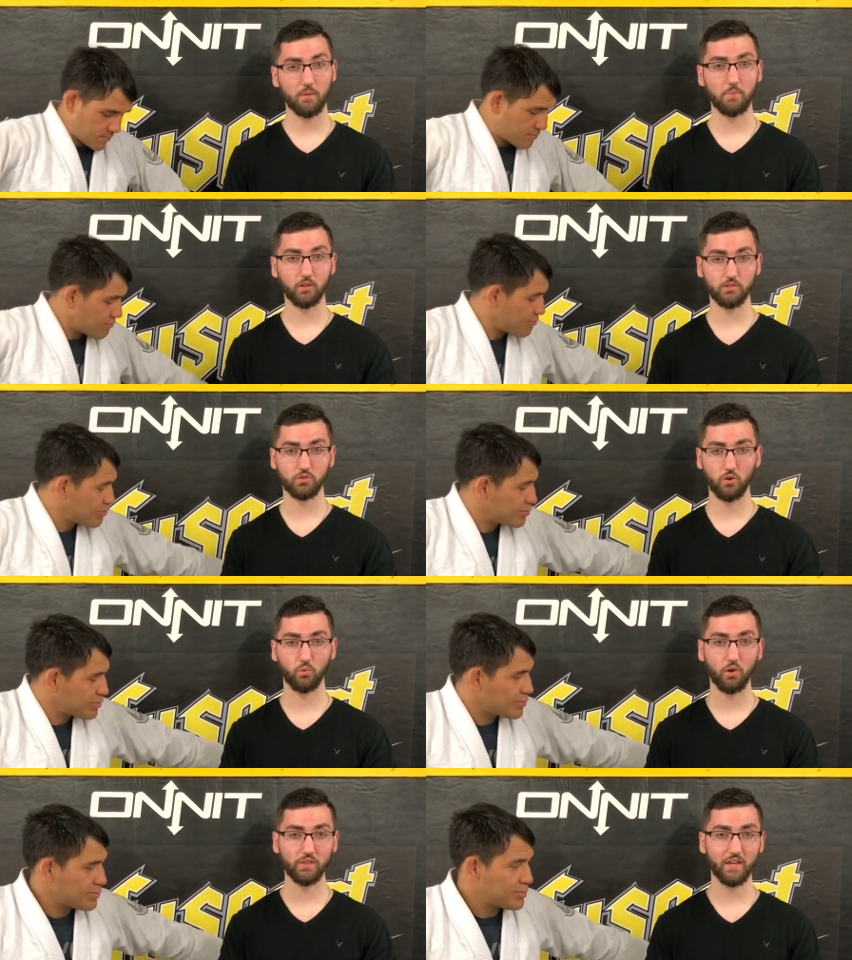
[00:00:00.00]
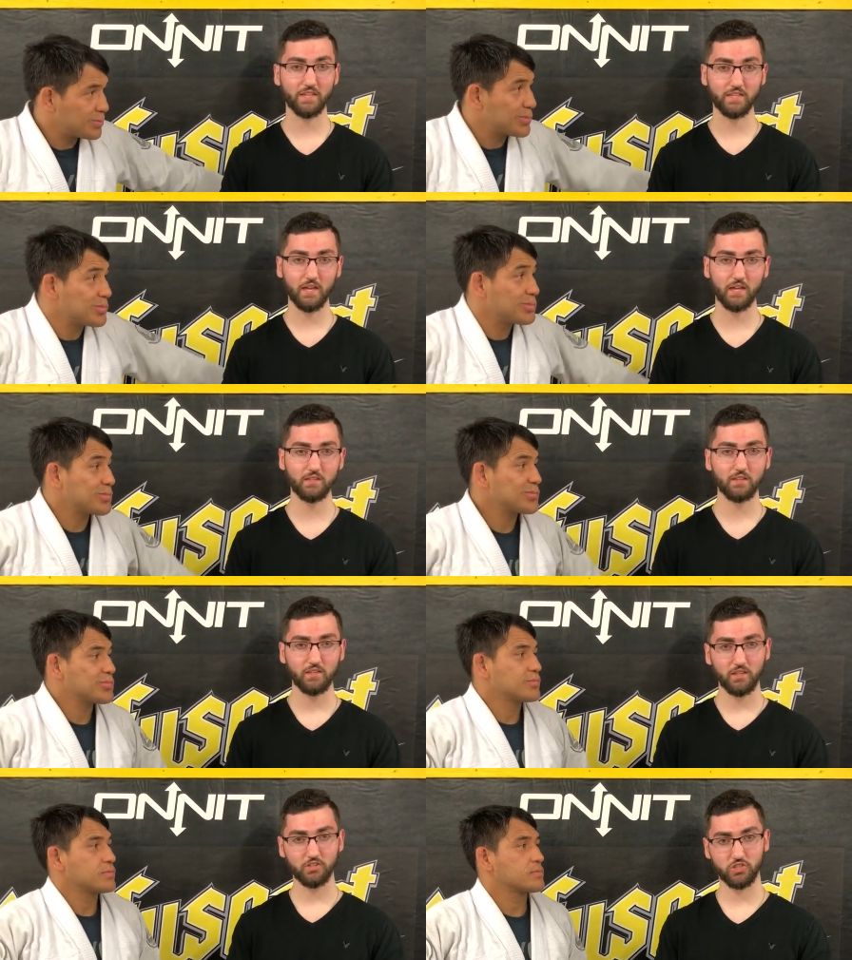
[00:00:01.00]
Speaker 1: at Bellator 198
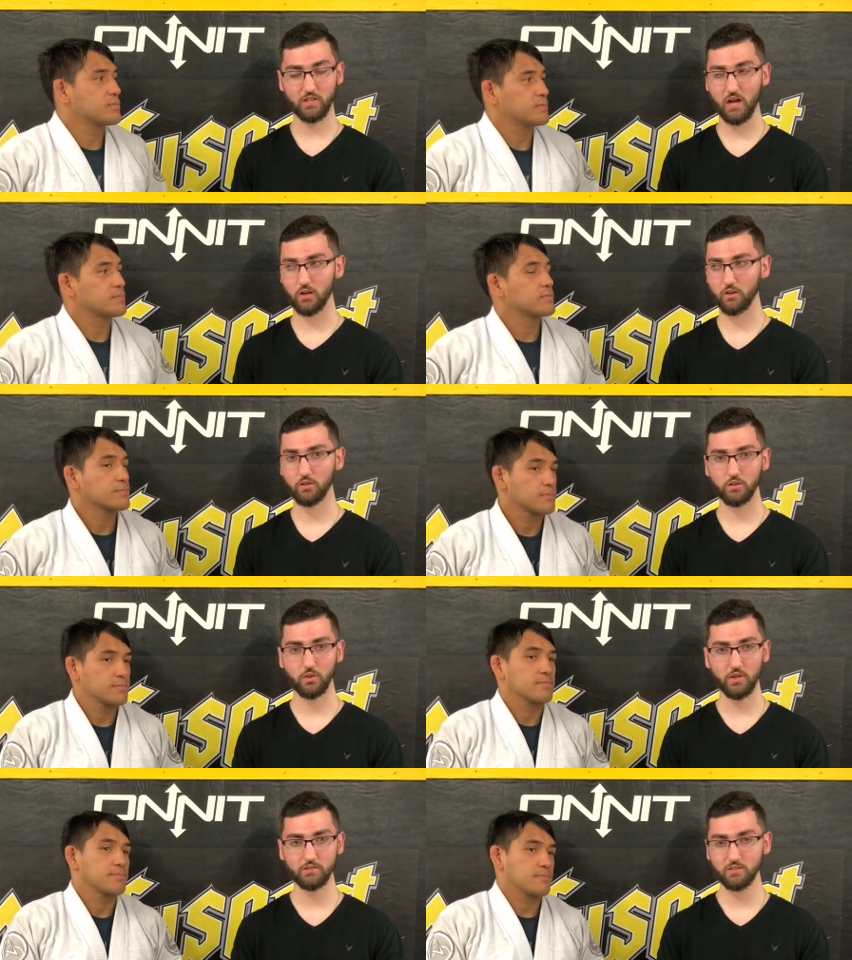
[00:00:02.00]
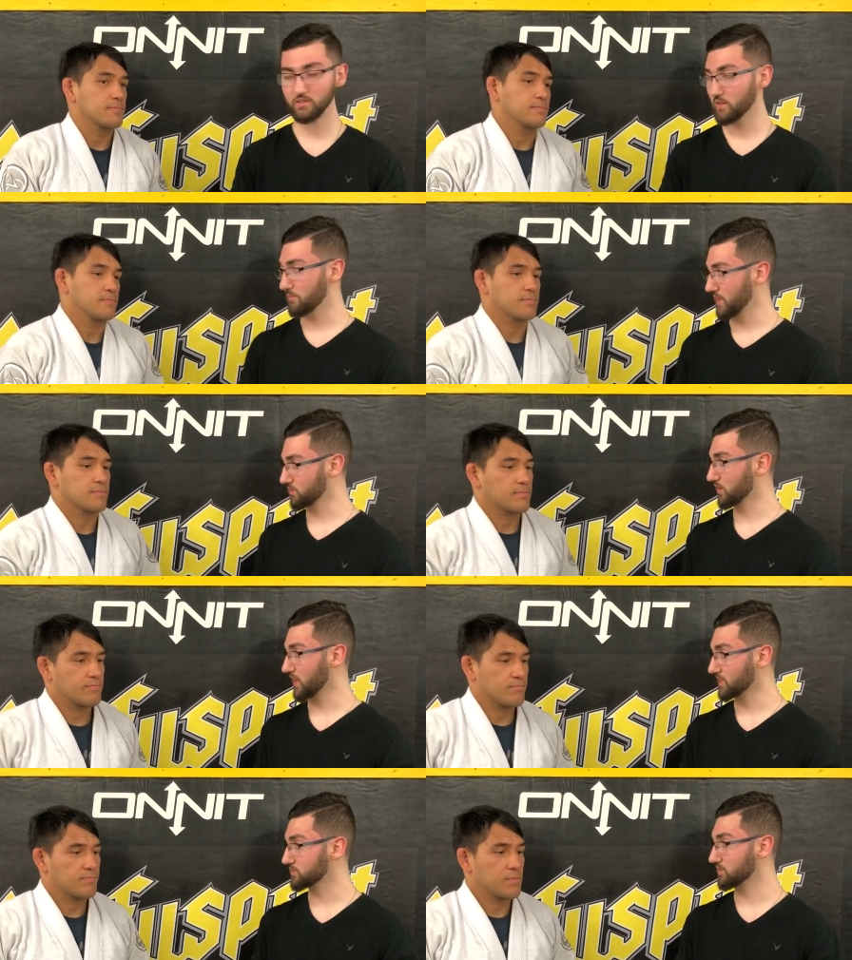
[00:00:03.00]
in Chicago, Illinois. Manuel,
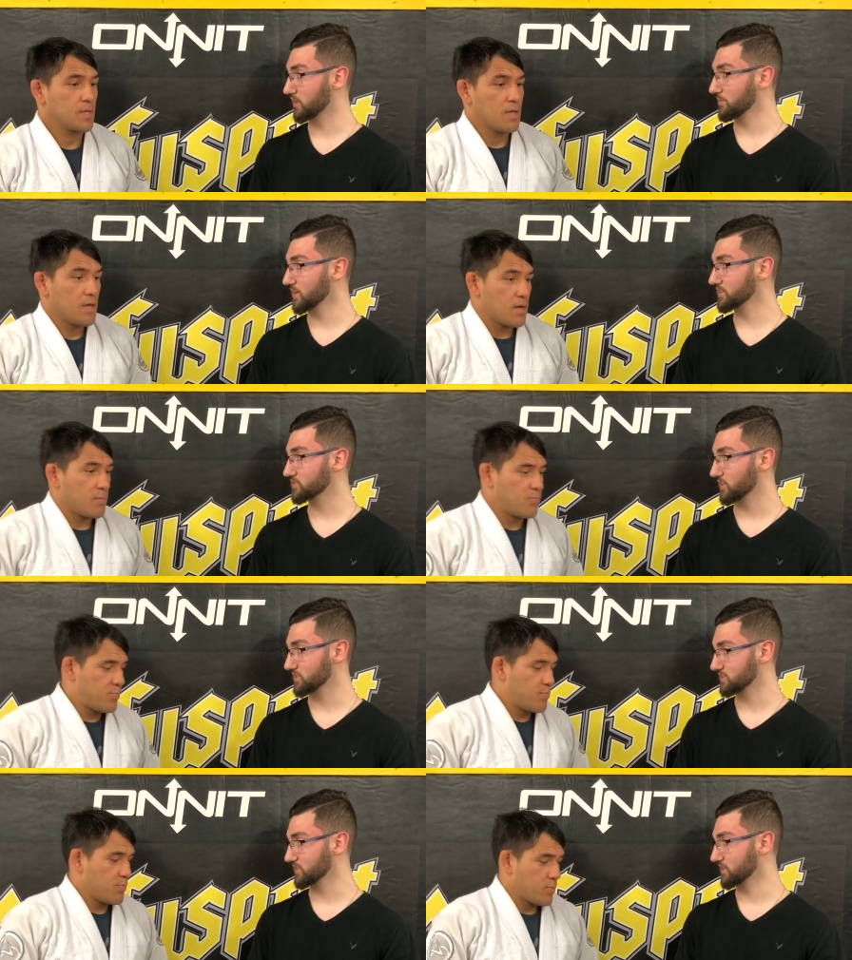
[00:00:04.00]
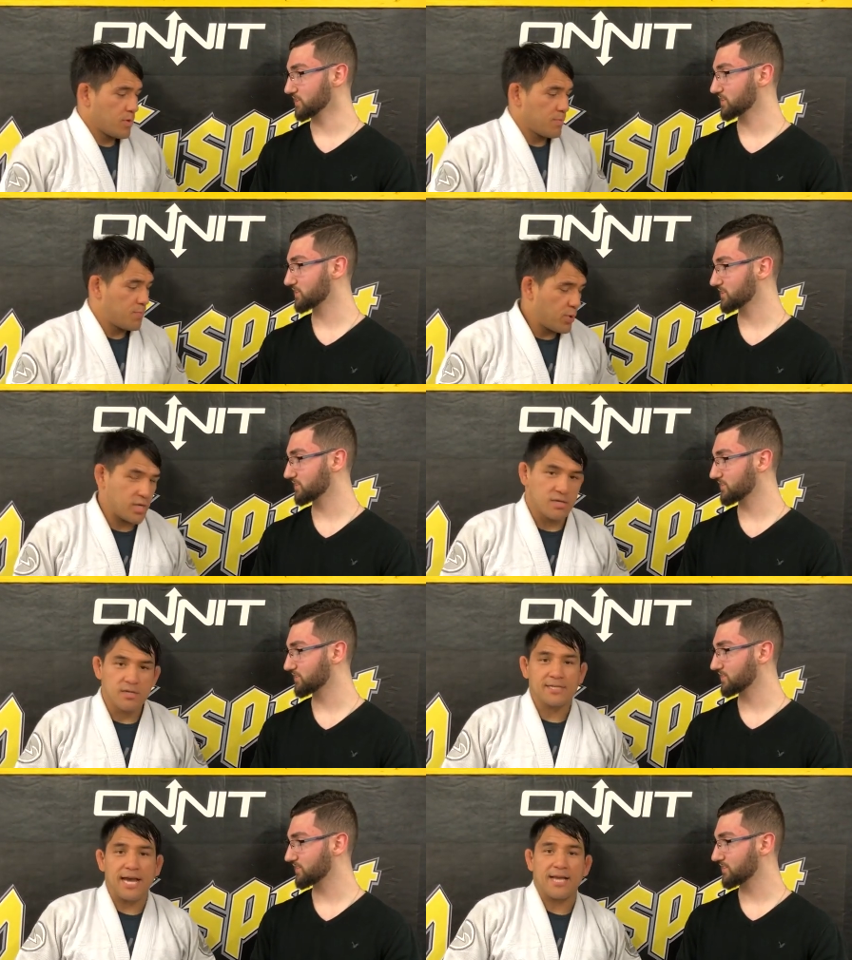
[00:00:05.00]
how you doing today, man? It's great to see you.
Speaker 2: Pretty
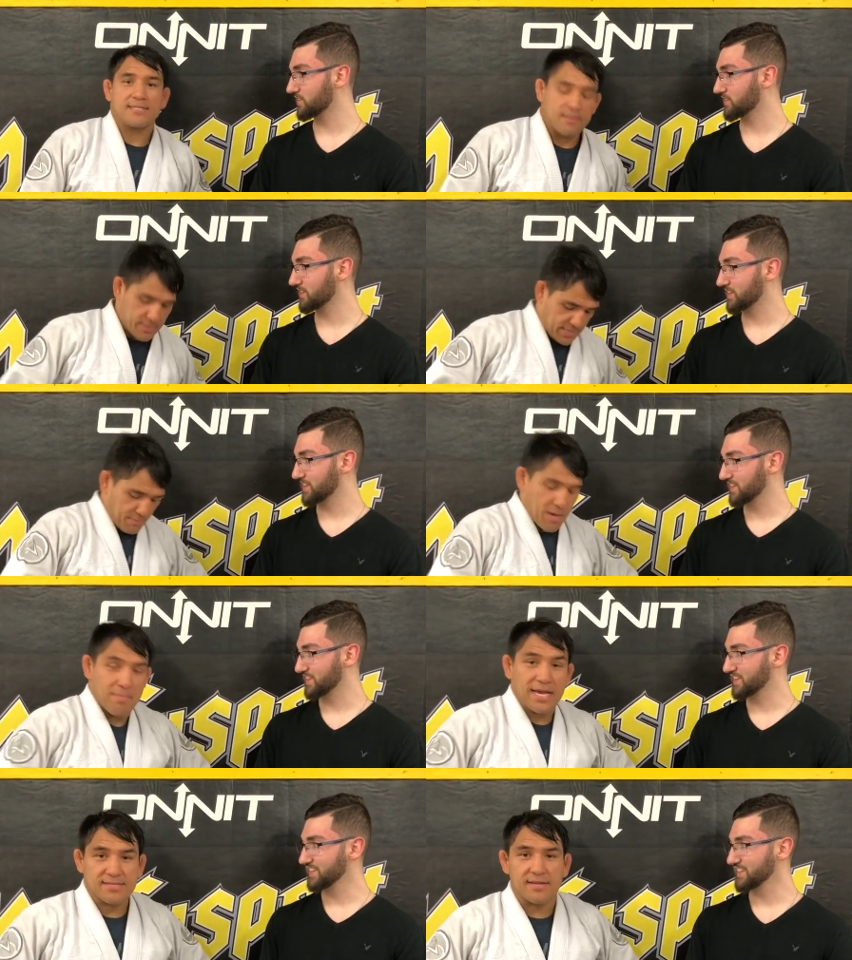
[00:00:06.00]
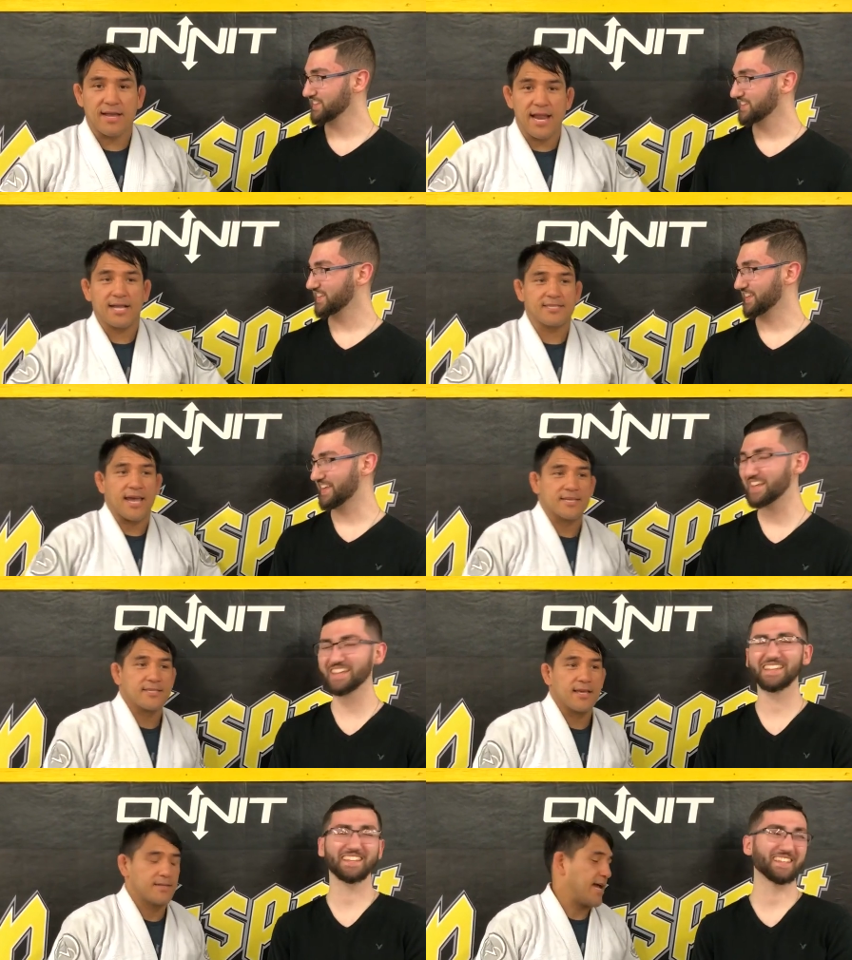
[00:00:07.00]
good, guys. Let me get my Master Hanach
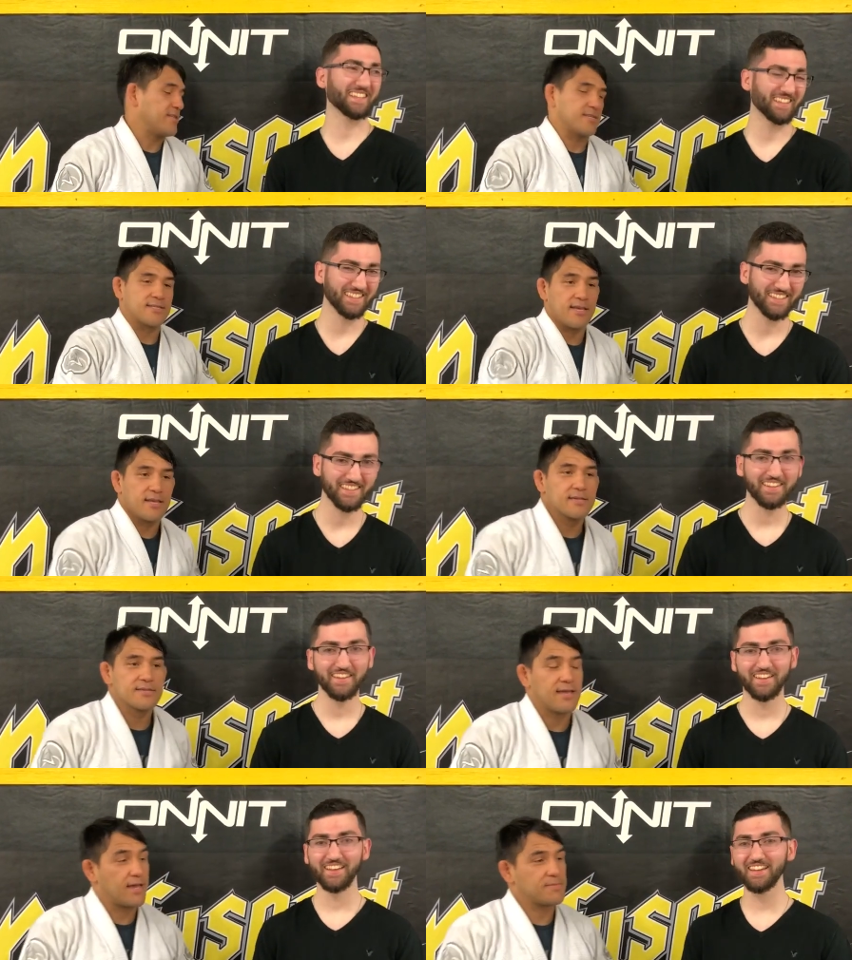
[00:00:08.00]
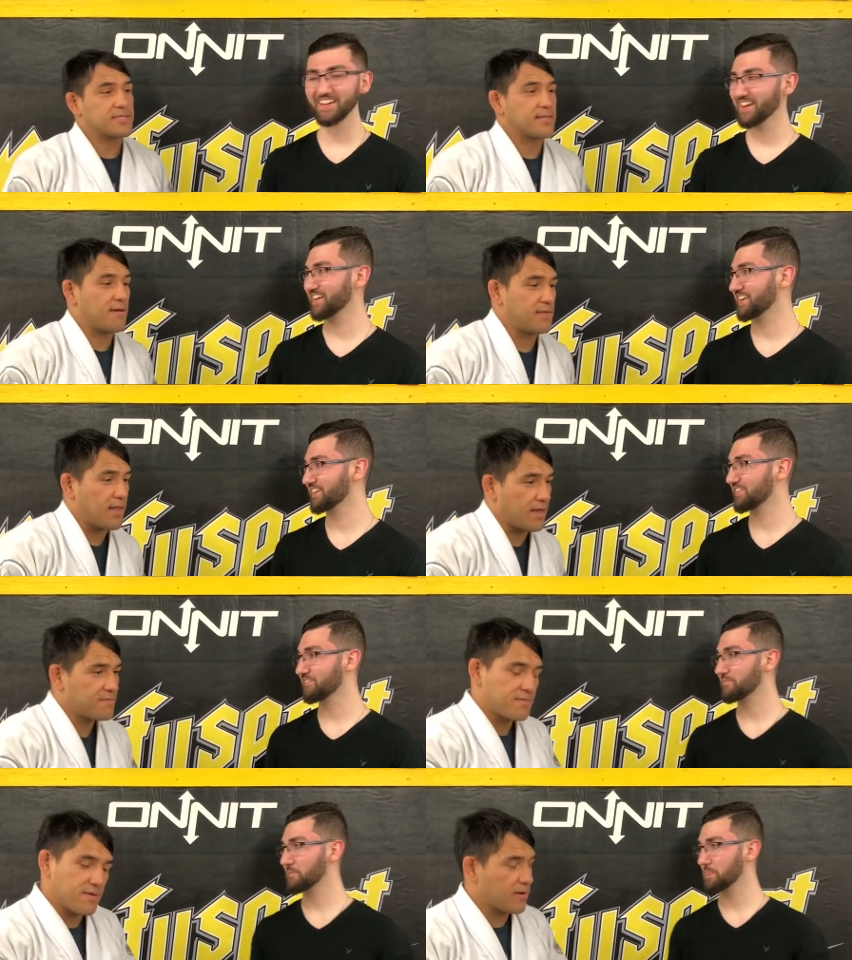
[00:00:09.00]
accent. nah, just kidding. Yeah, just loving life.
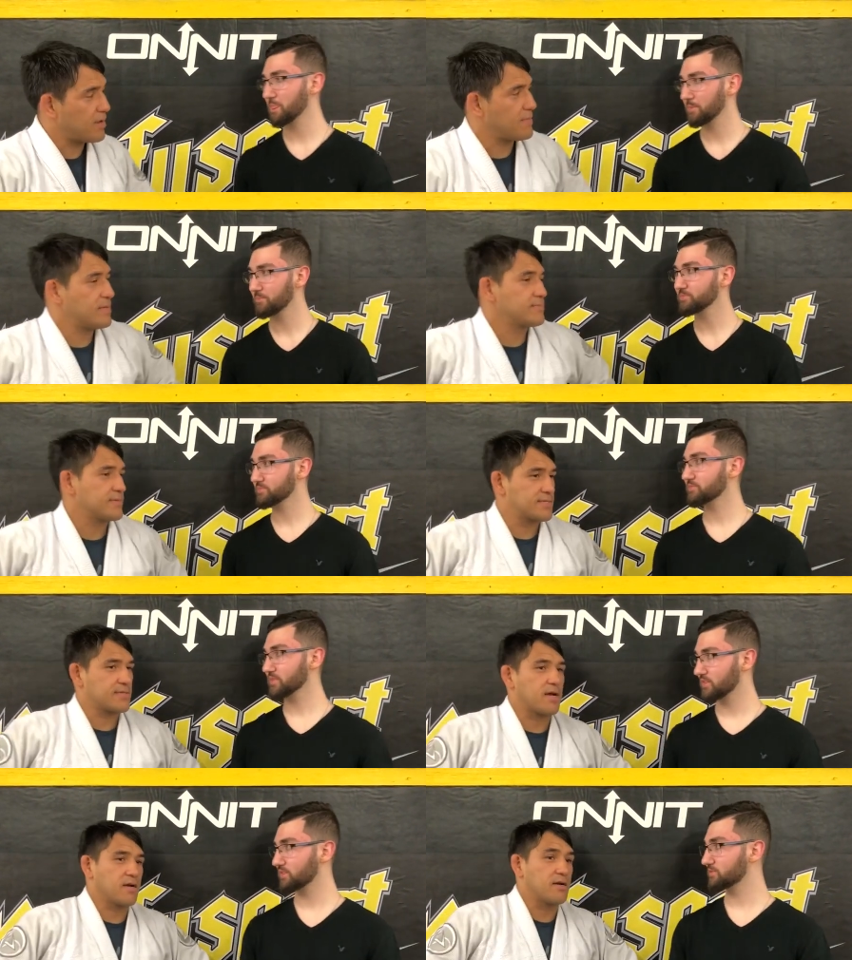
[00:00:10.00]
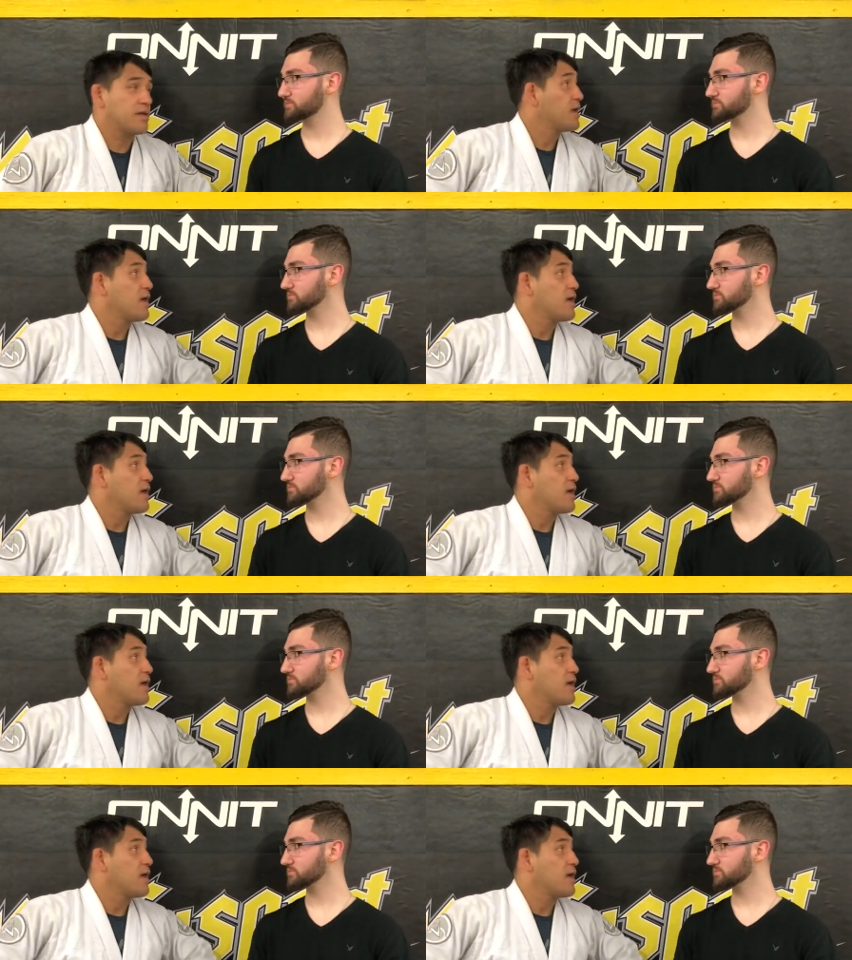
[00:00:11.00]
You know what I mean? It's uh, good.